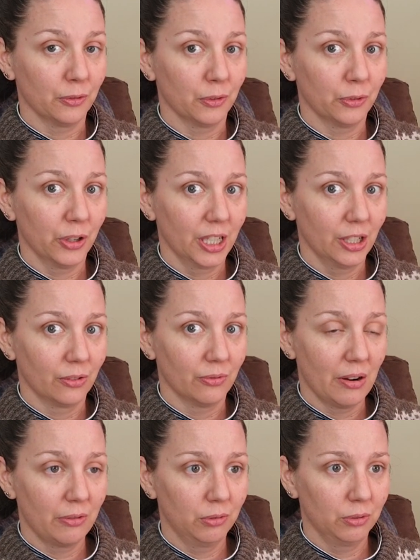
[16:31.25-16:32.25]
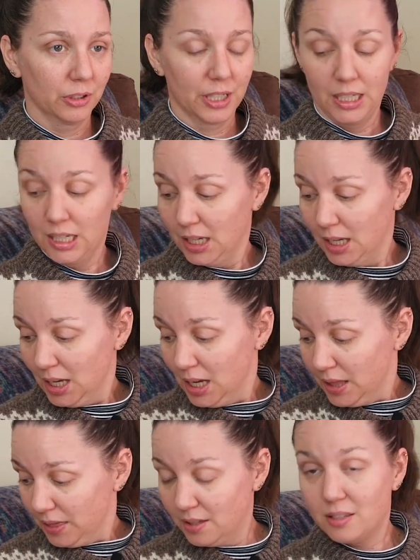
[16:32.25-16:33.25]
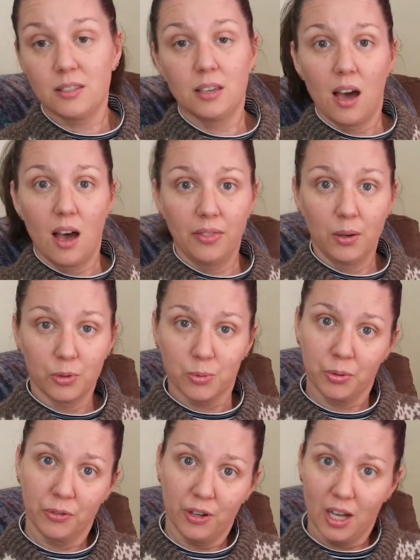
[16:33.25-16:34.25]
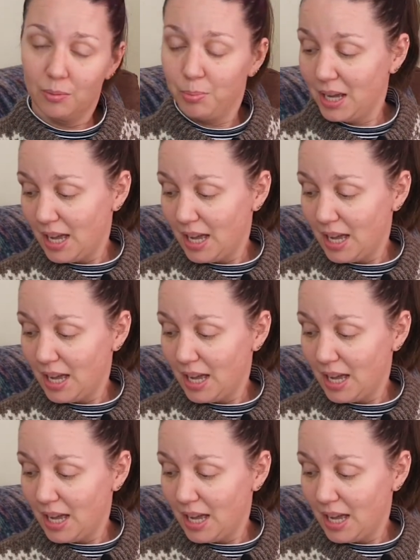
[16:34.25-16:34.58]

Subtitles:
for free on Ravelry. This is yarn that was provided by